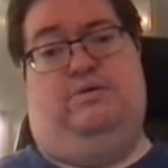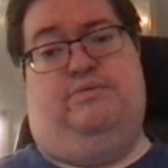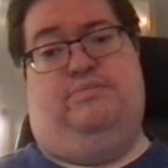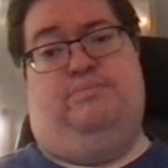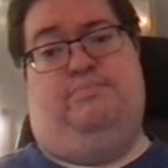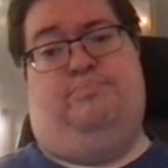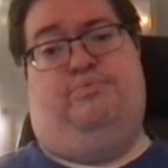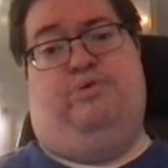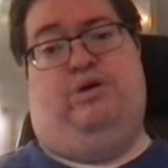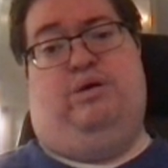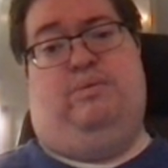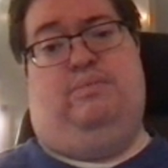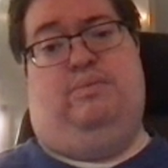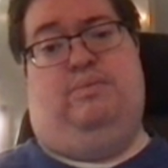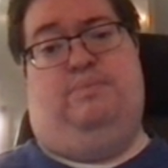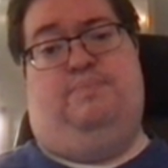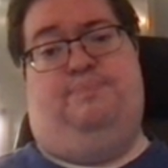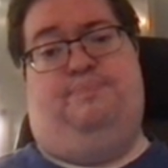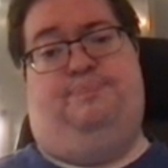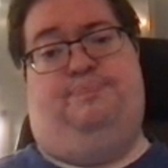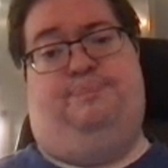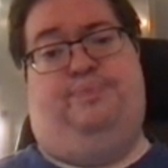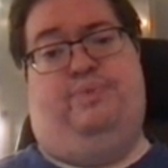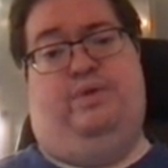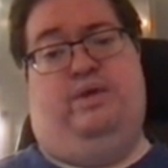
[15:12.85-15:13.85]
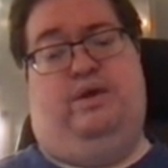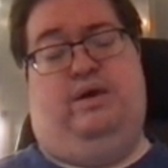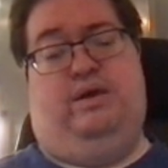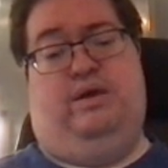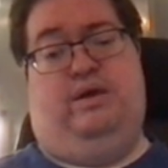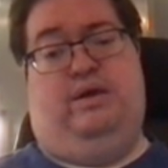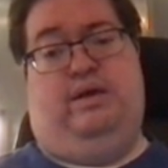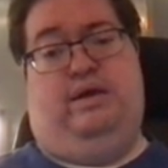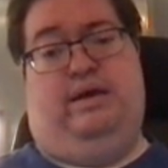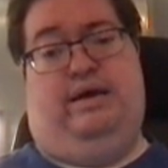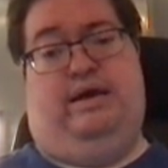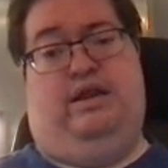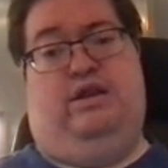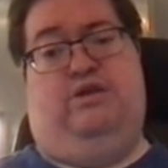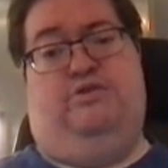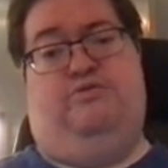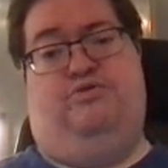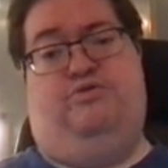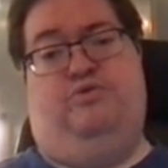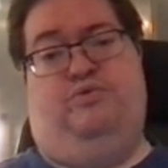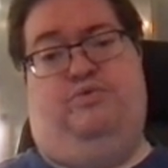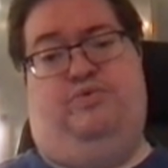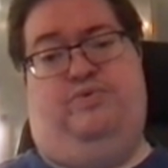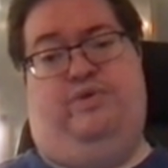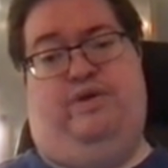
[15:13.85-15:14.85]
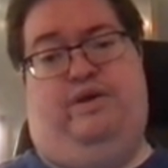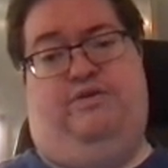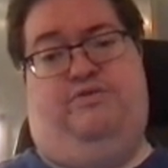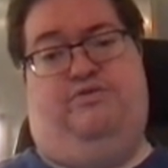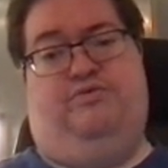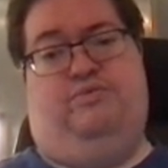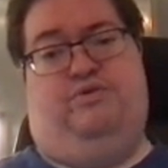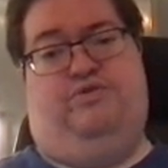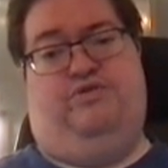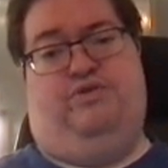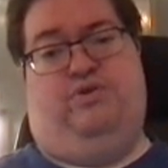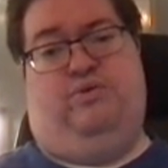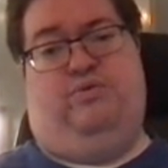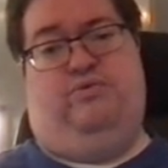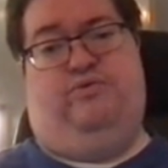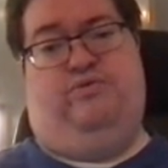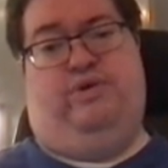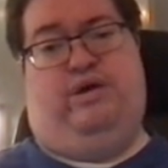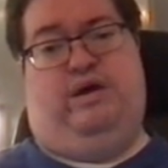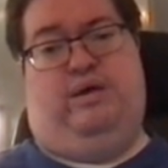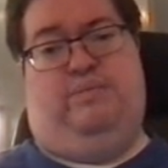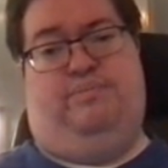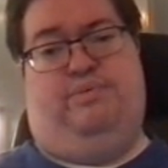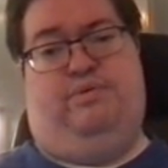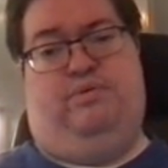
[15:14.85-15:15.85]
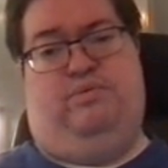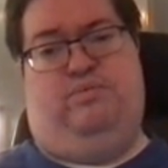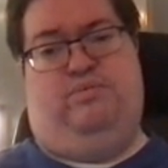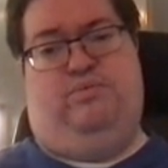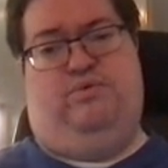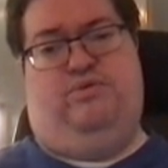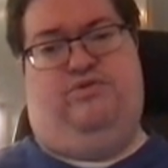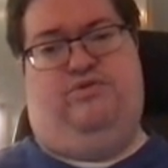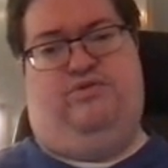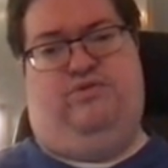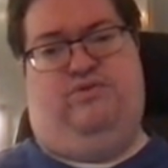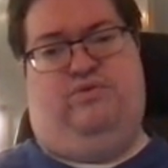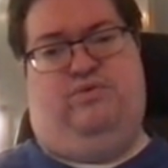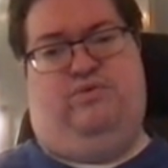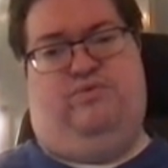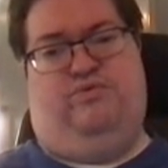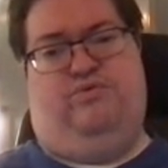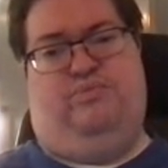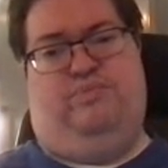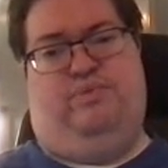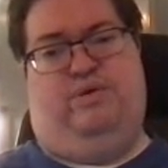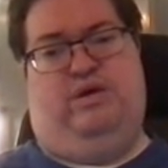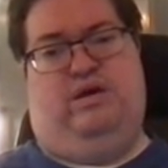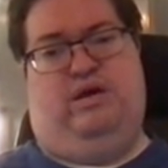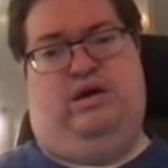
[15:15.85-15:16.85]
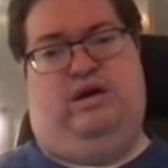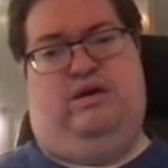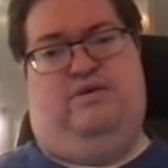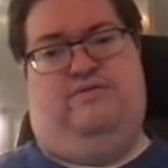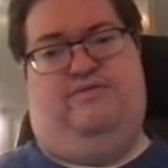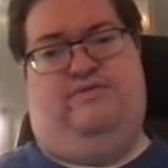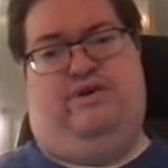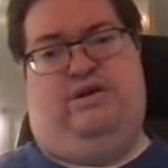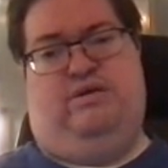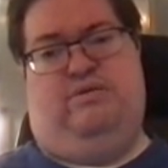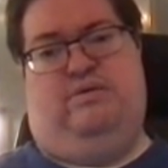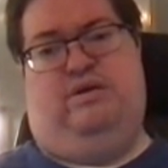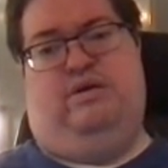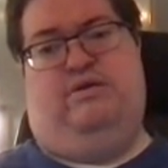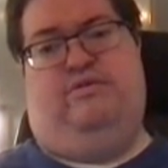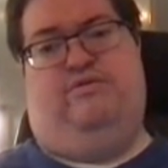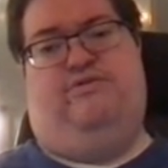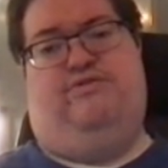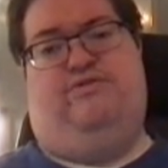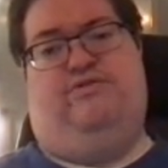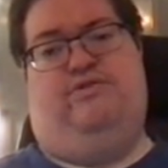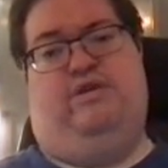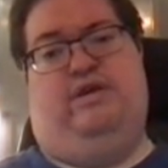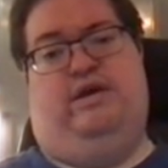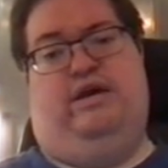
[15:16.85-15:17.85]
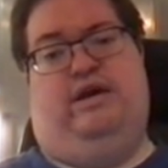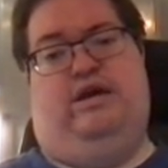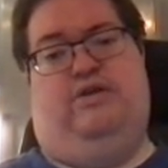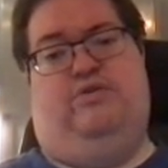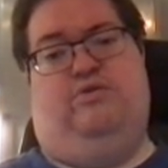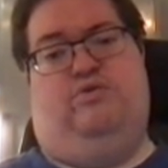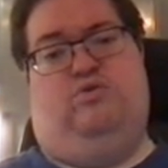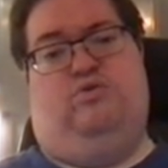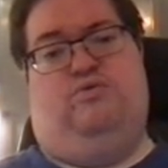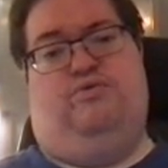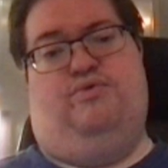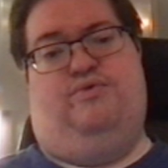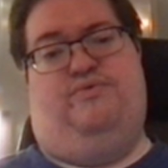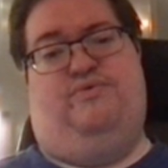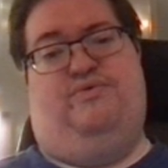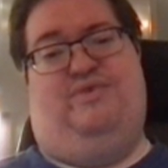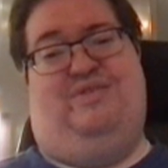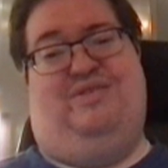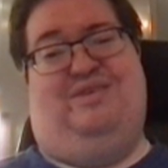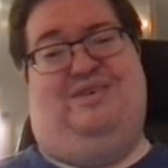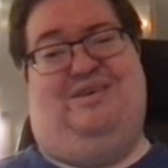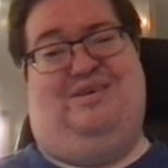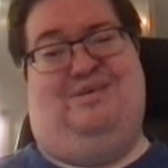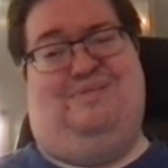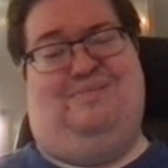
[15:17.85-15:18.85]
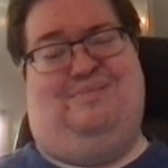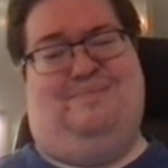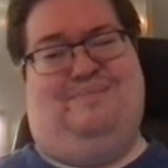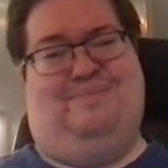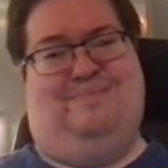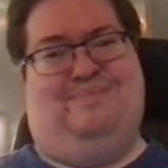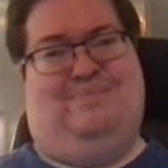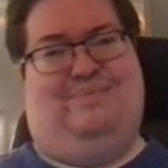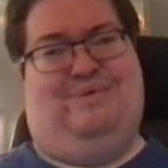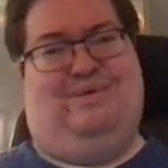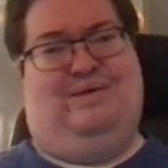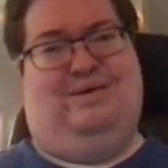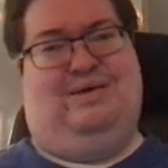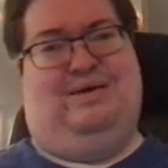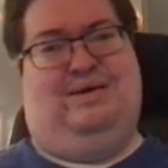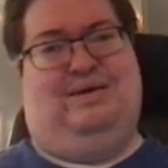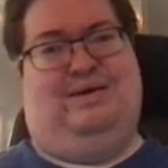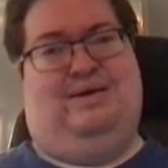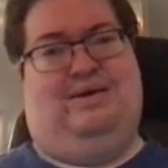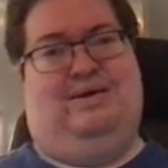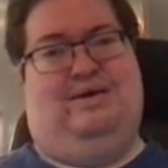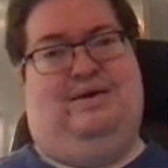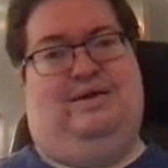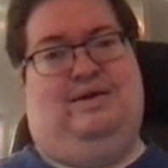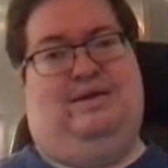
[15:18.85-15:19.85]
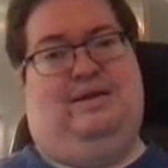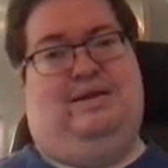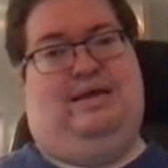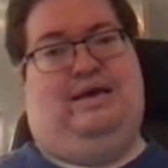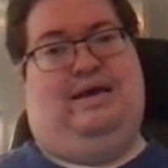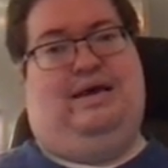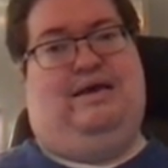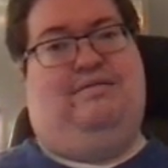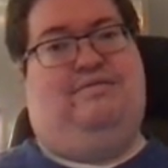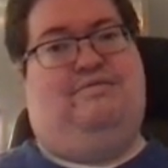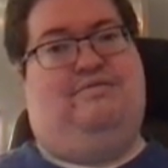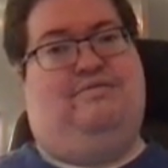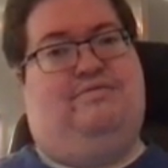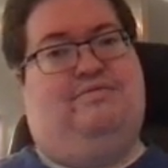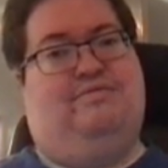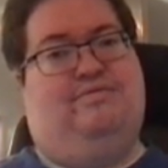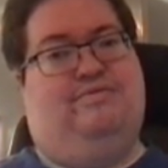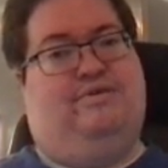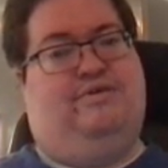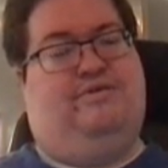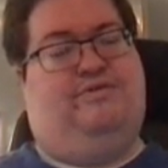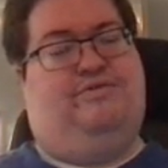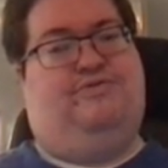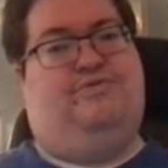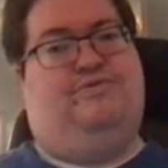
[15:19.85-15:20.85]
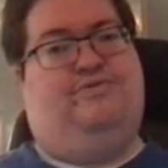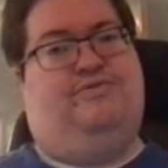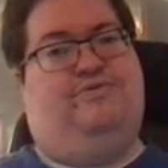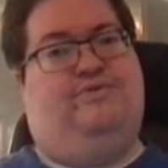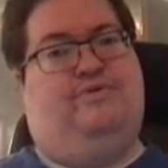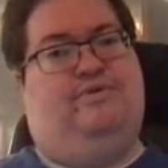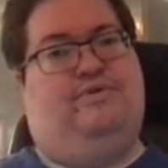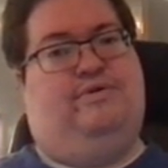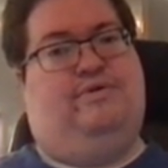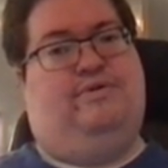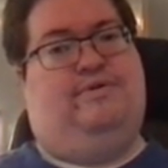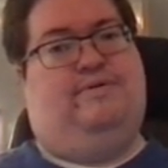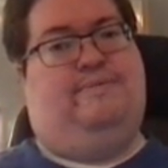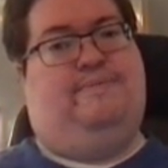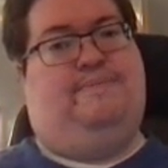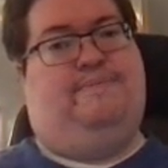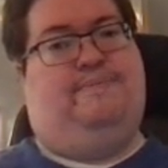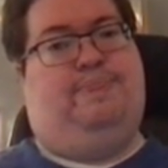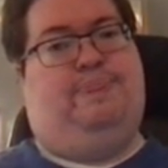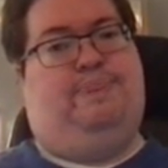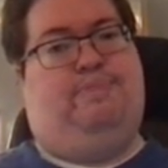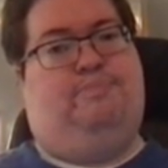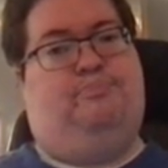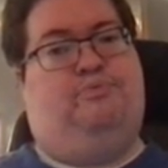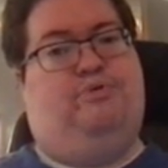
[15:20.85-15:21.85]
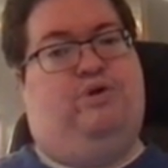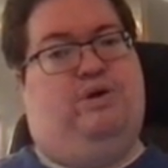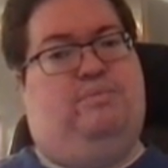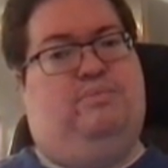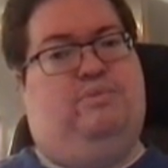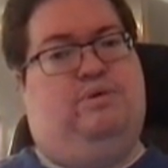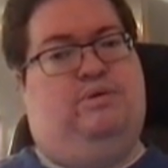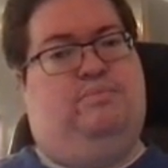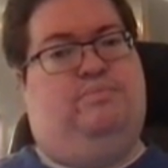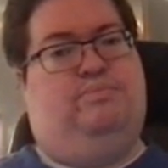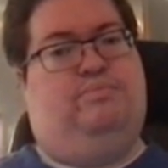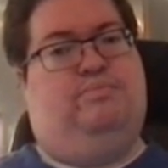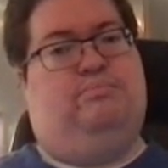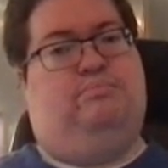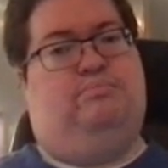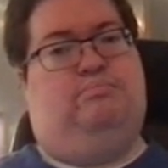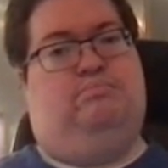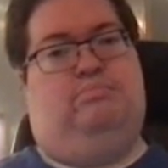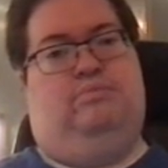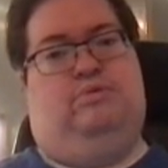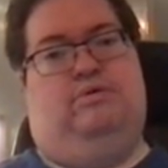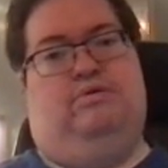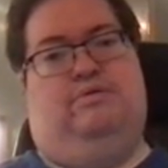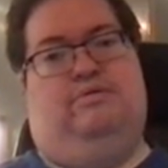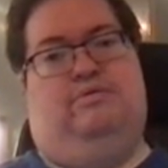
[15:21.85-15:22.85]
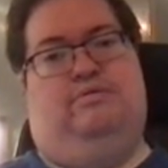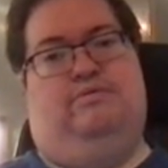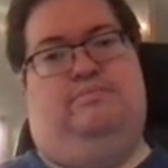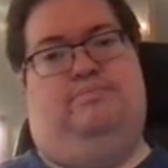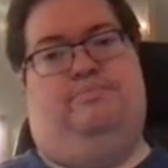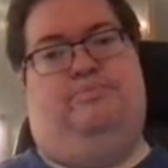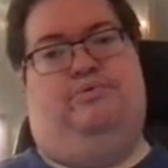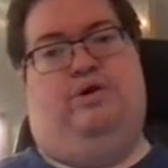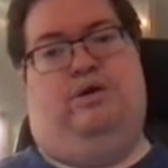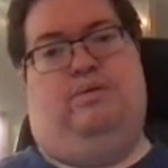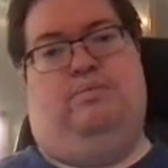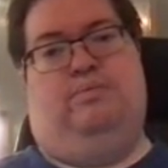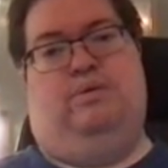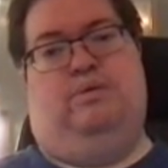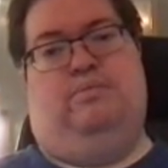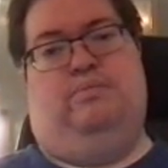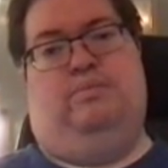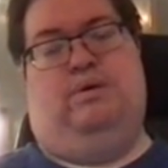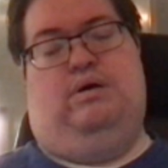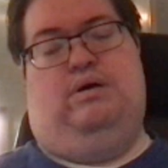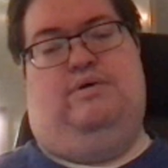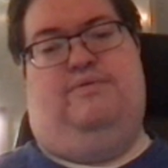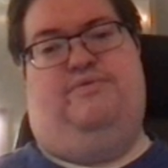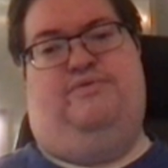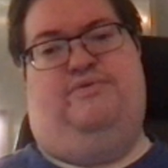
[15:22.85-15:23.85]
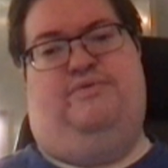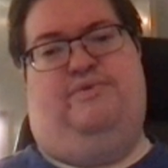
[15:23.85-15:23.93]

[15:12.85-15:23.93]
problem. And there are two things which are going to happen, which are going to be high variance and overfitting. And this problem, the problem of